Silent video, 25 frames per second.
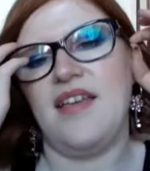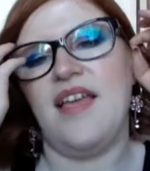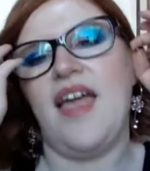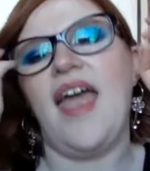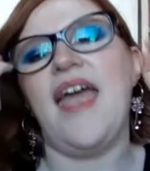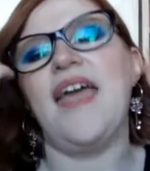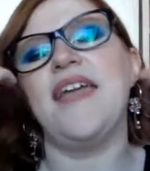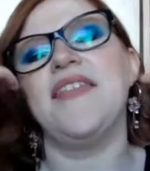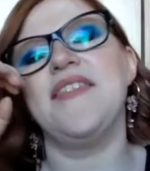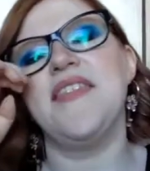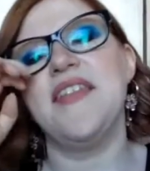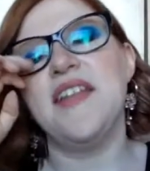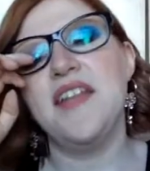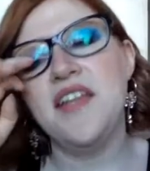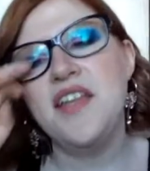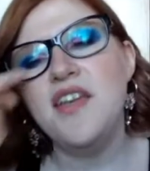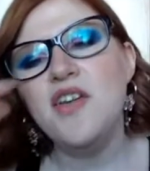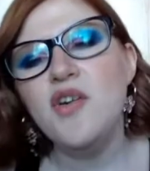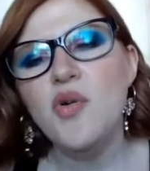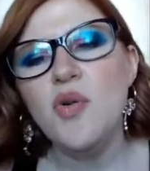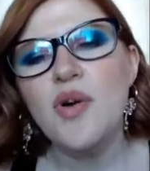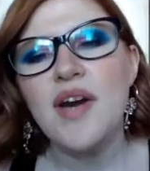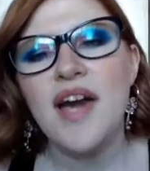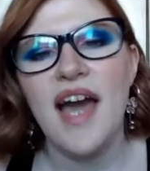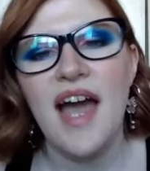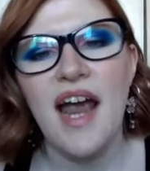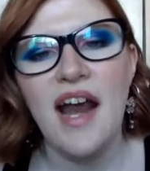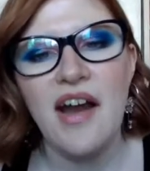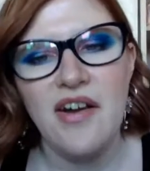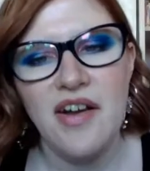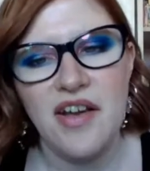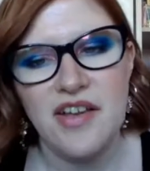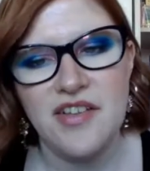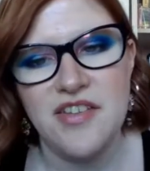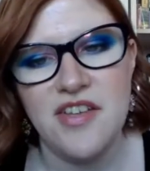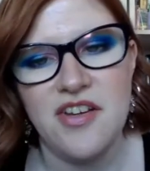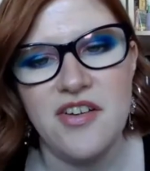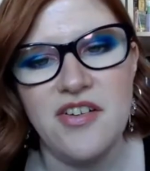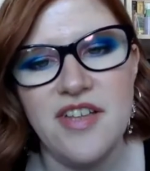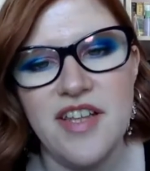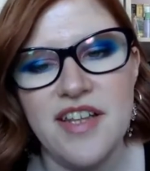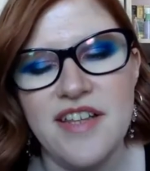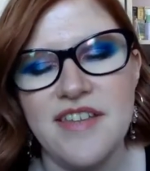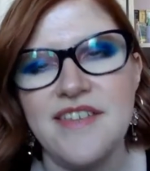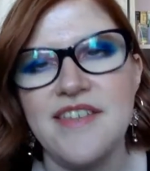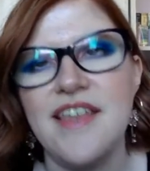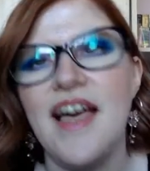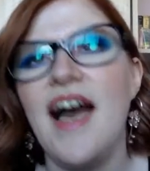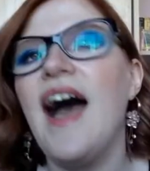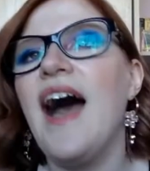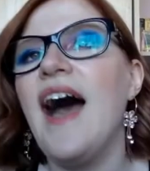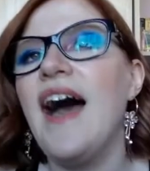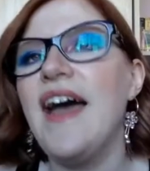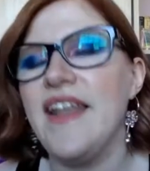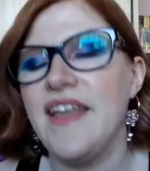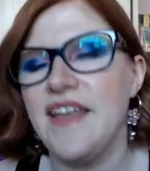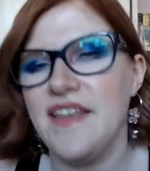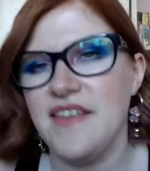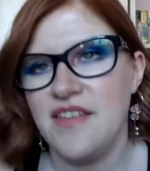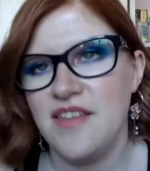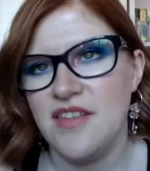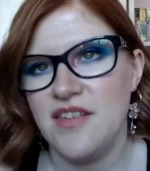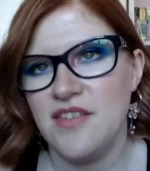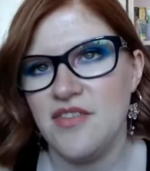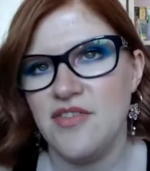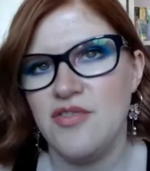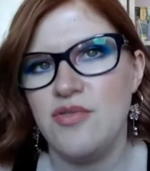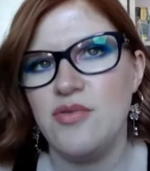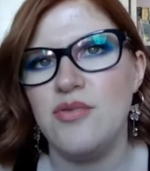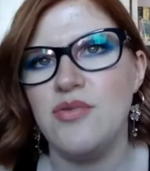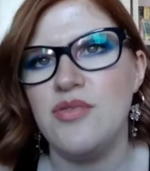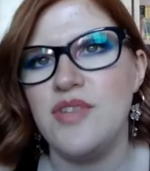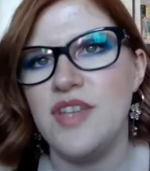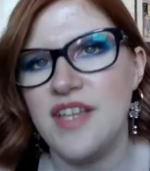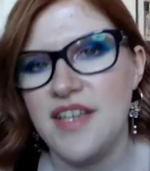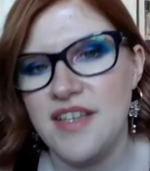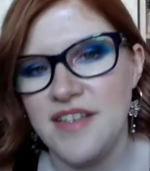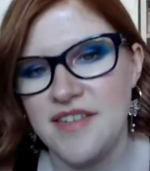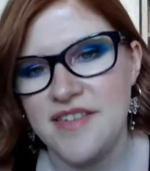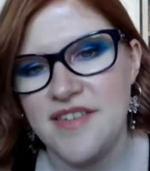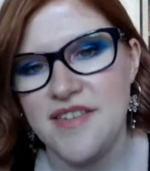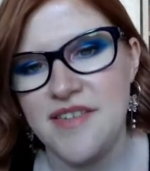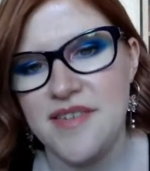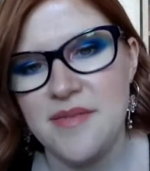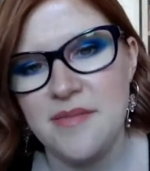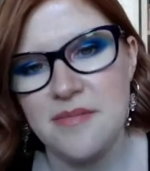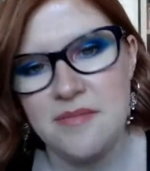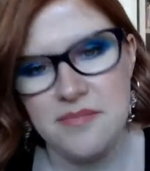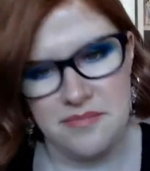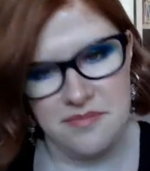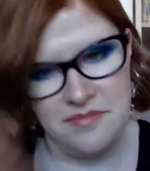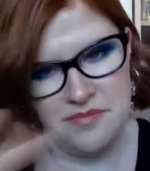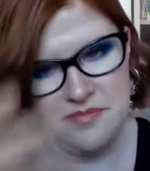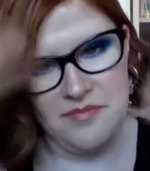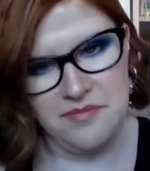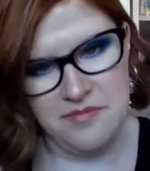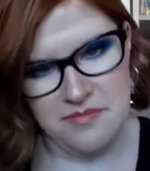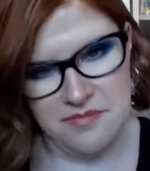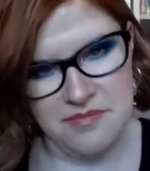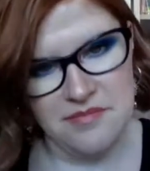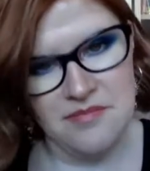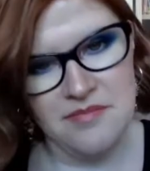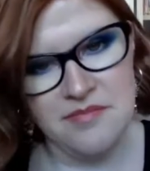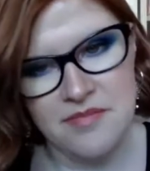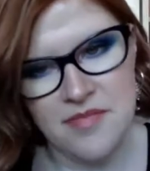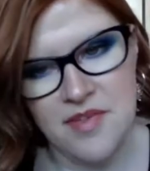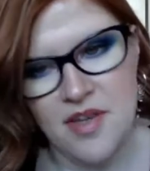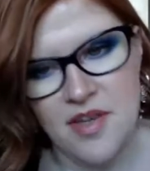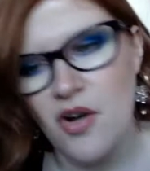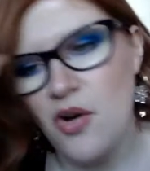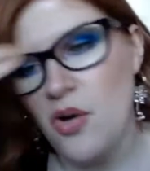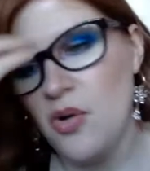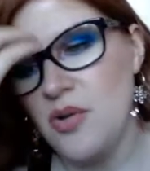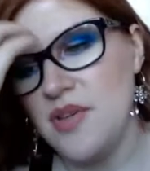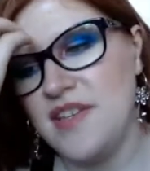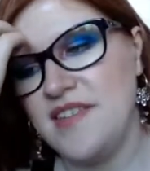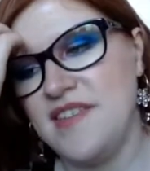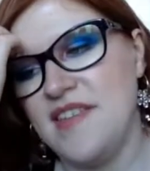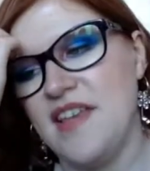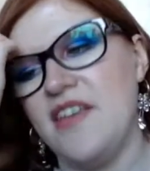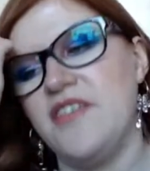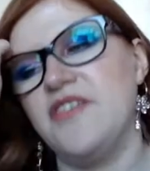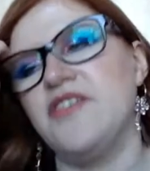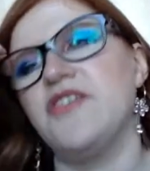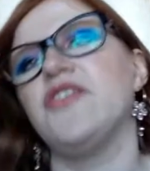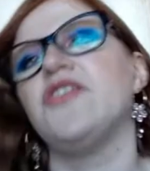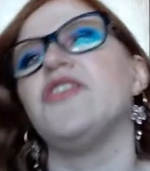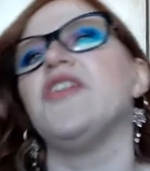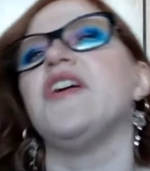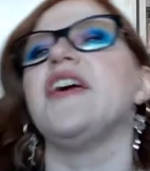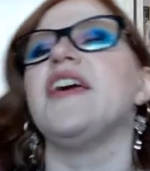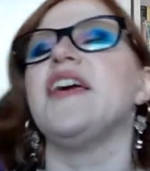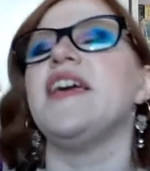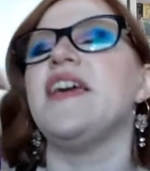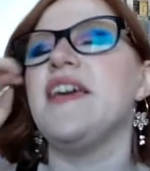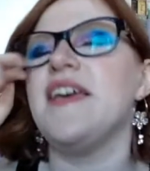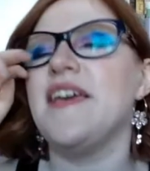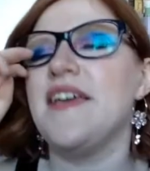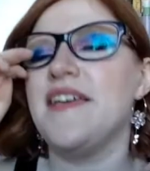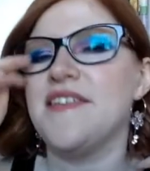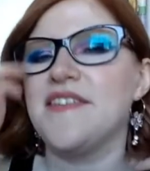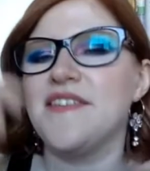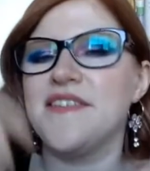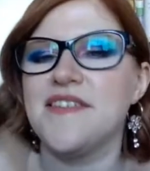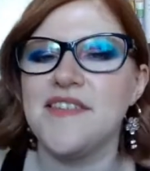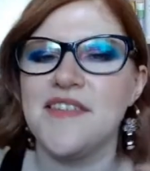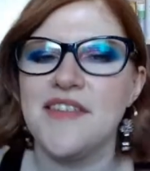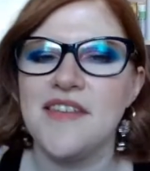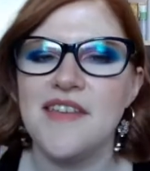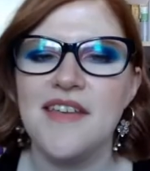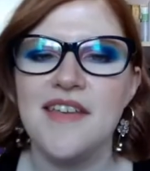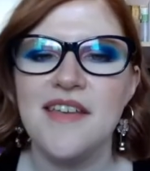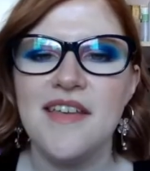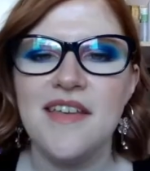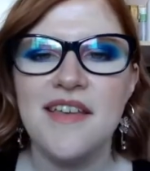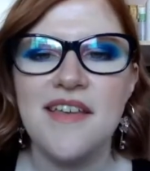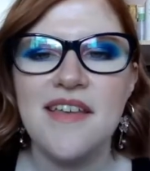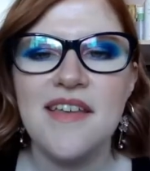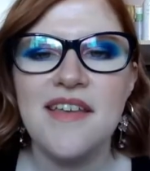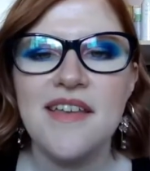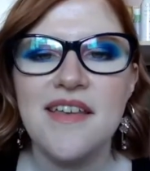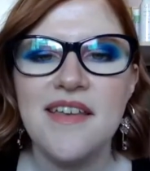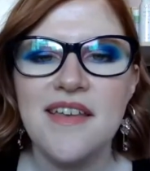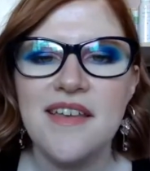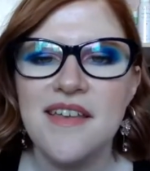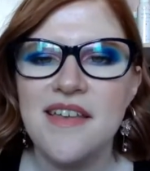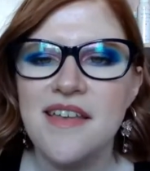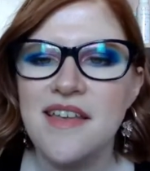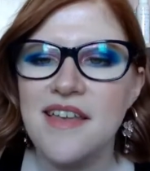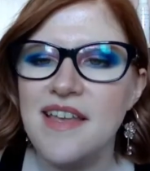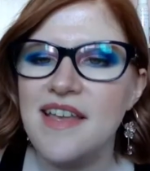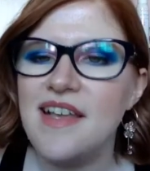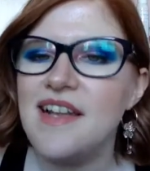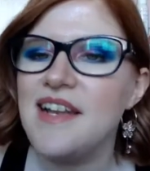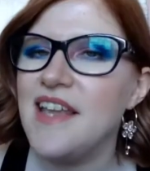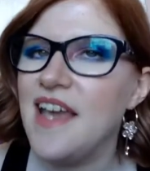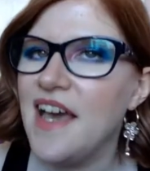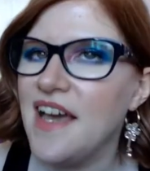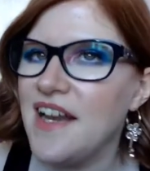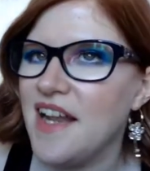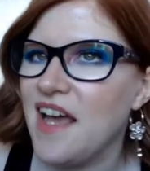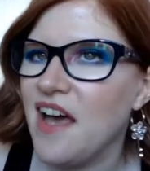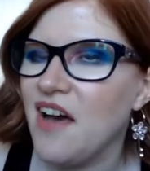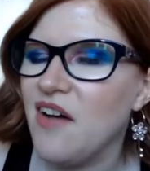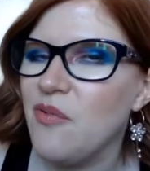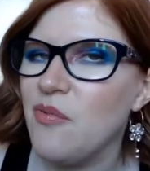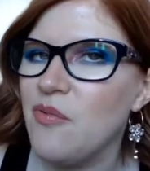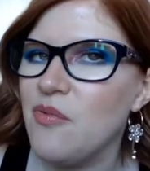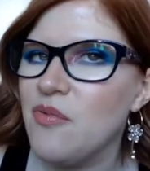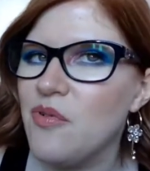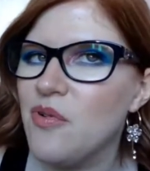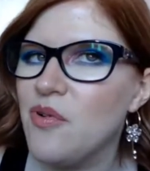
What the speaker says: And the new character that is added to this whole disaster is Eliana,